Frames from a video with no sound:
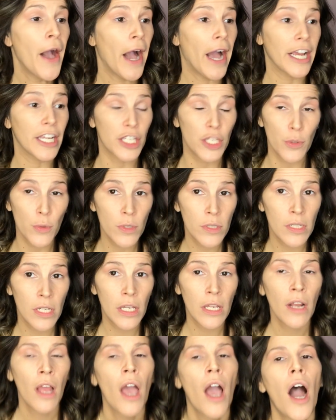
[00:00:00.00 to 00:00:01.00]
I used
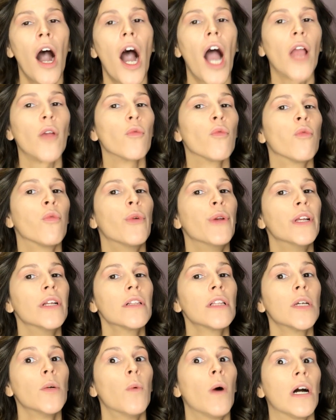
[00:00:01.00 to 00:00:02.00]
it. I
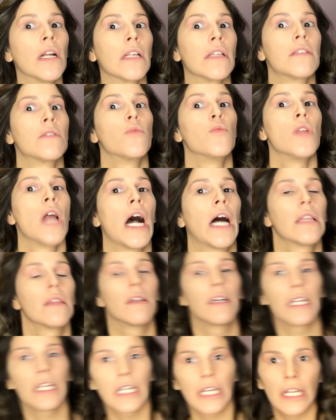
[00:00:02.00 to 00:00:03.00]
really wanted to not
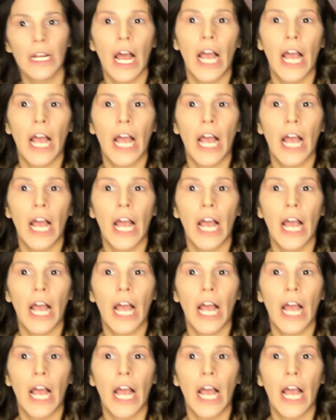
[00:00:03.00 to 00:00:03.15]
like it.